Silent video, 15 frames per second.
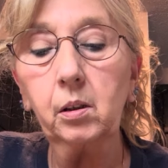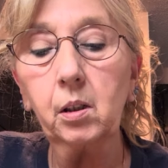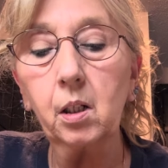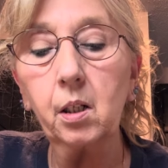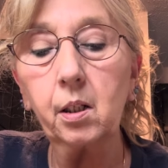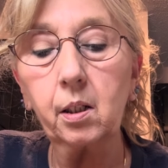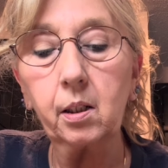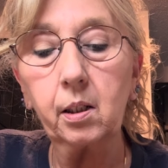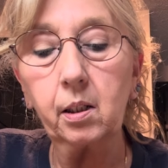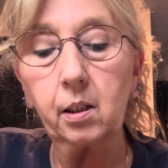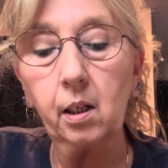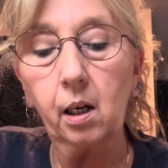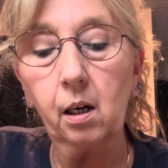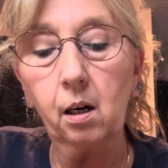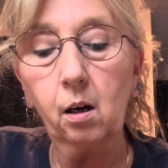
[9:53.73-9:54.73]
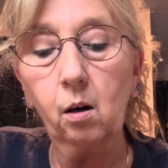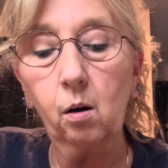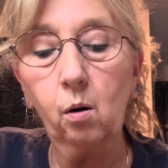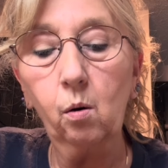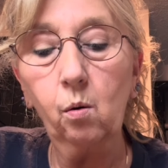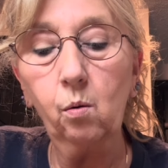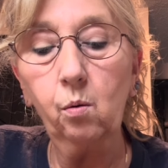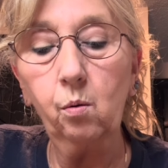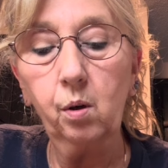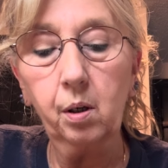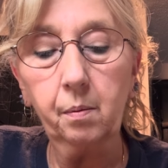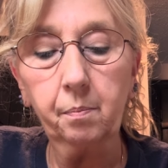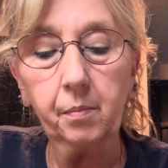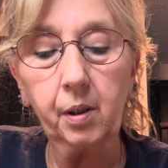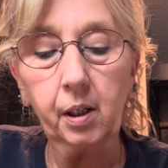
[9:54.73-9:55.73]
So
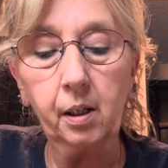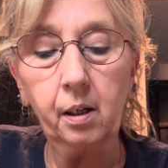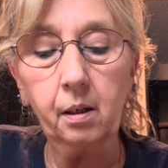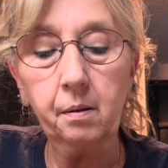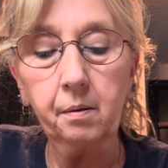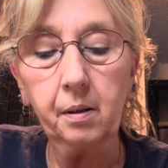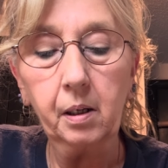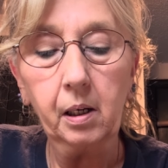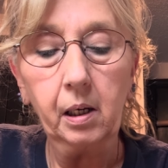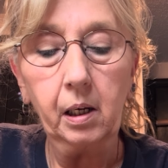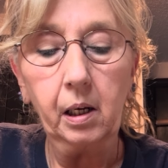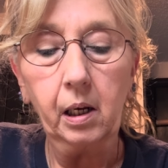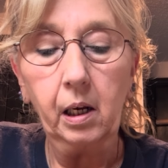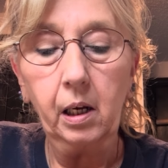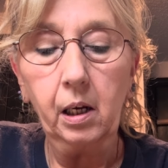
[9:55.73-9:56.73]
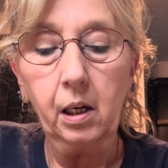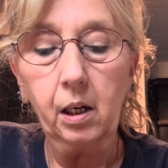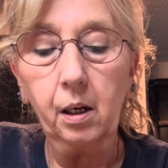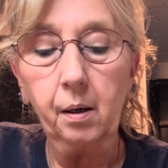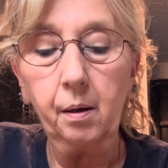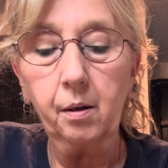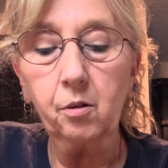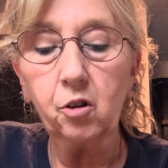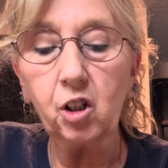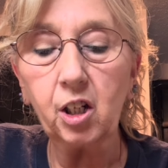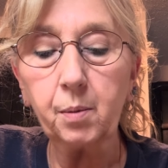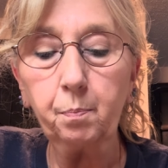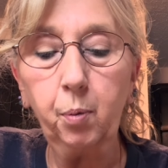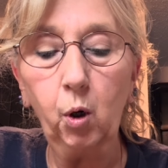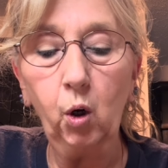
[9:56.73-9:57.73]
I'm going to
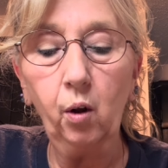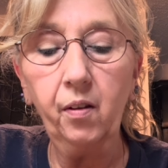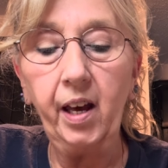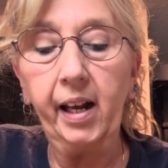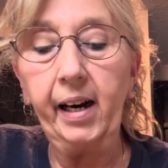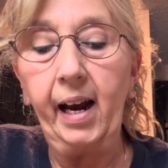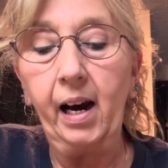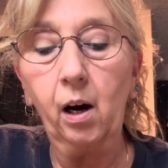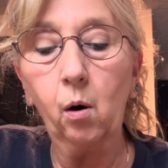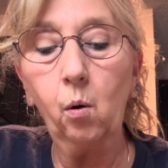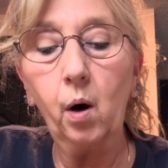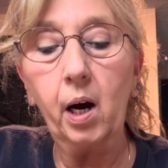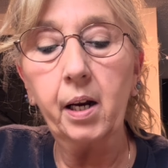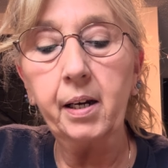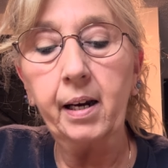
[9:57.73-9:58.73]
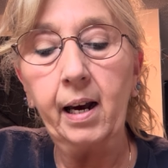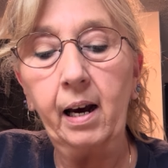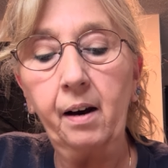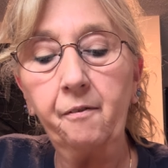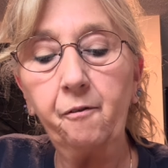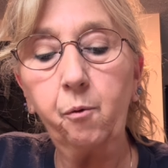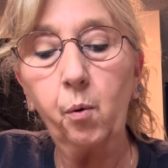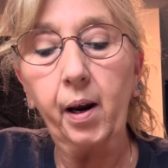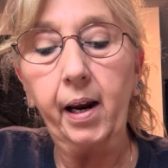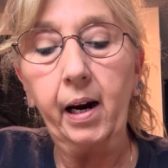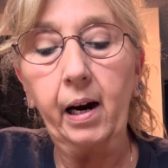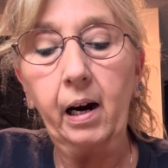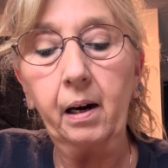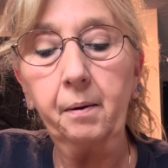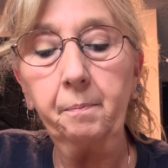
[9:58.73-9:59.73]
just pull that out enough
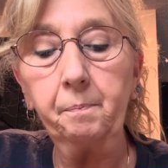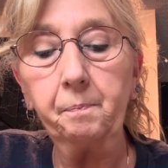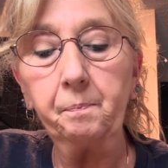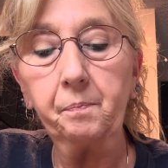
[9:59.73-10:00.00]
where